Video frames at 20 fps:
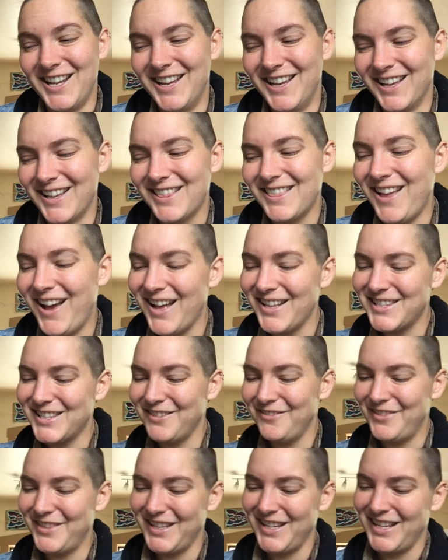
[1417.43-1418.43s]
lots
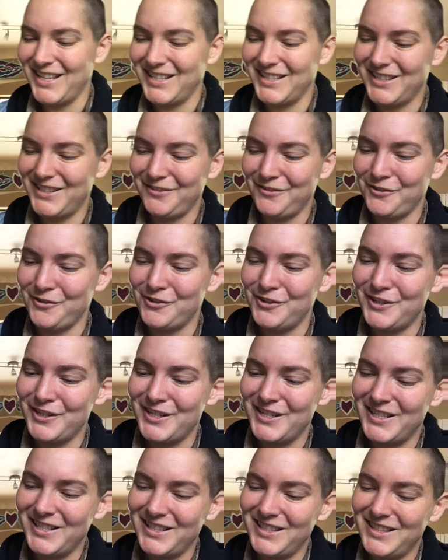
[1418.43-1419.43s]
of things
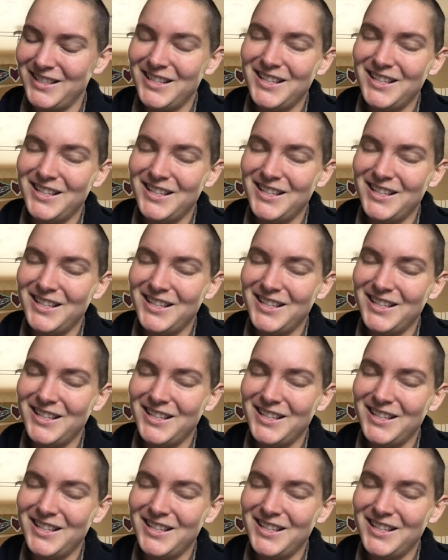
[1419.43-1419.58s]
for